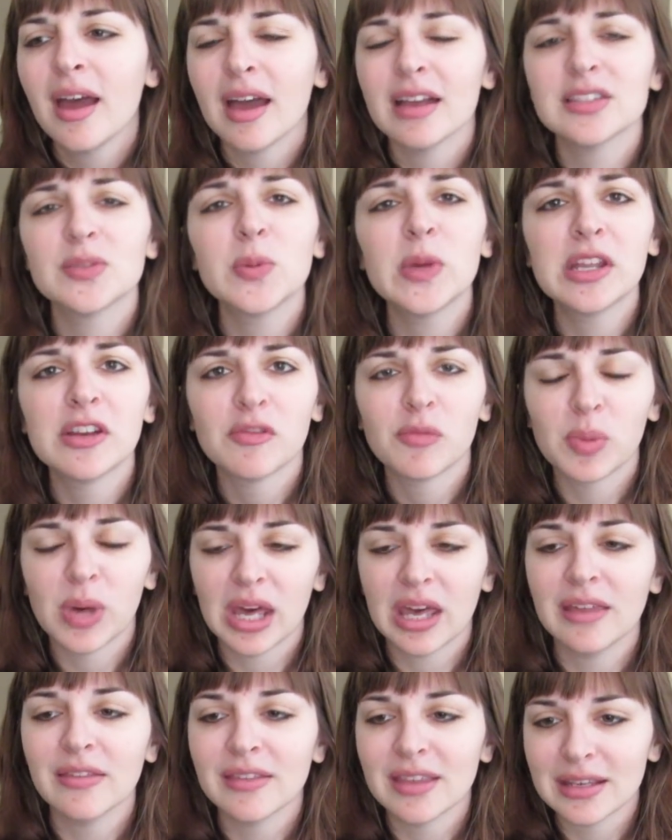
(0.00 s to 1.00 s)
And speaking of
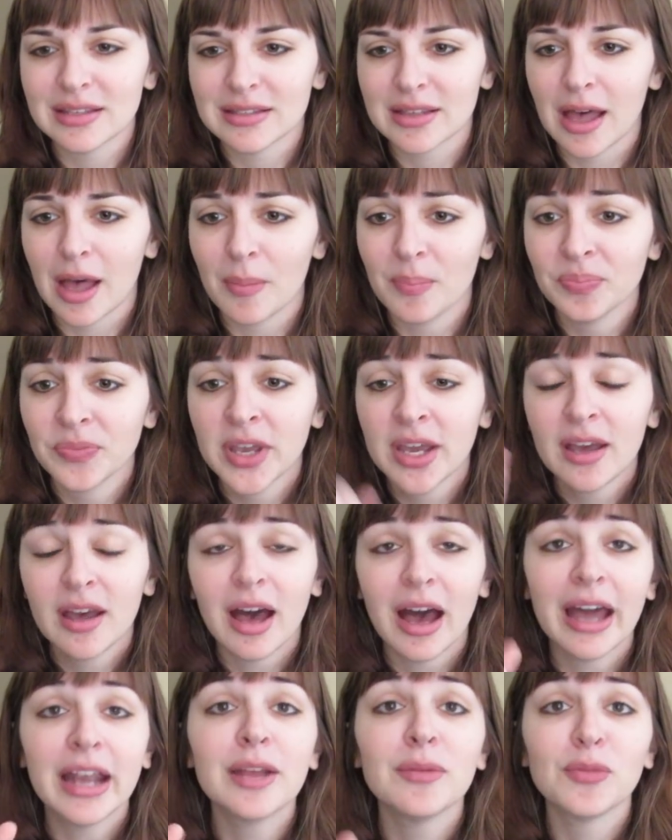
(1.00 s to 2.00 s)
breaking things up,
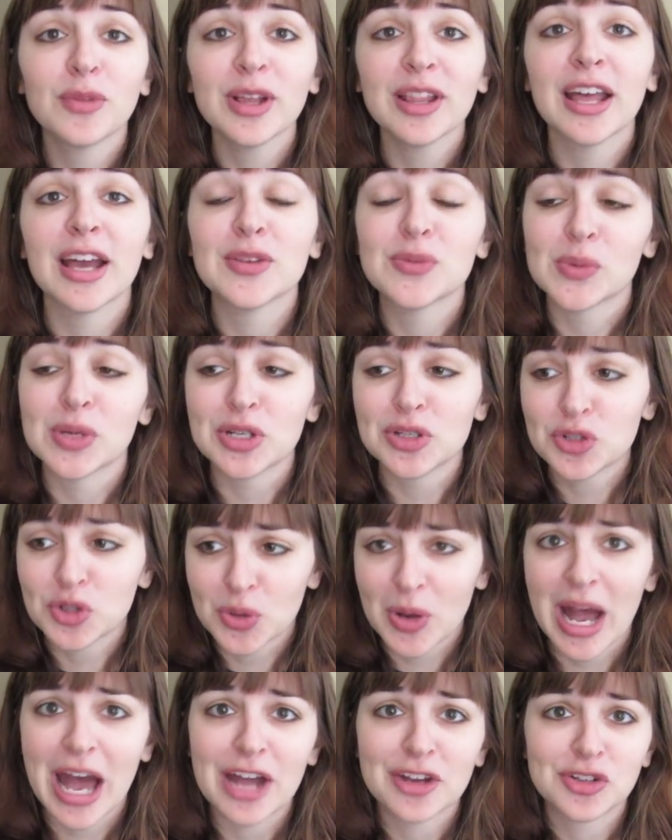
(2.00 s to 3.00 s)
I didn't realize what a
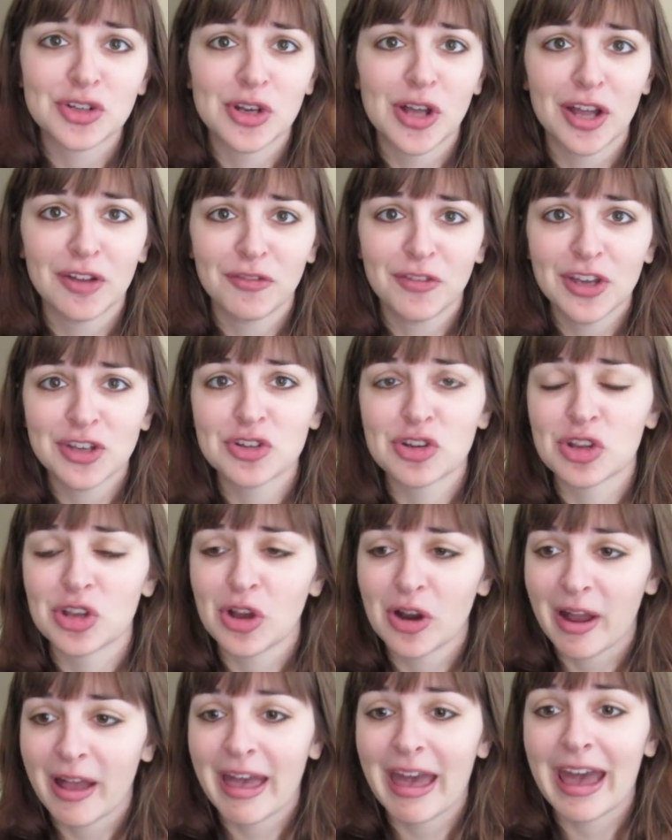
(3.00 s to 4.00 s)
trash nonfiction
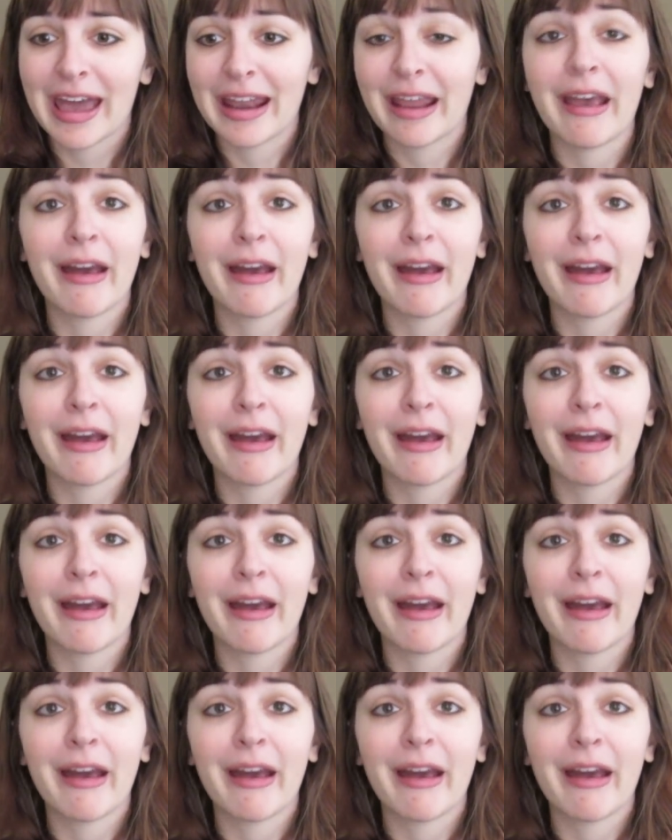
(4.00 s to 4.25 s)
year I had.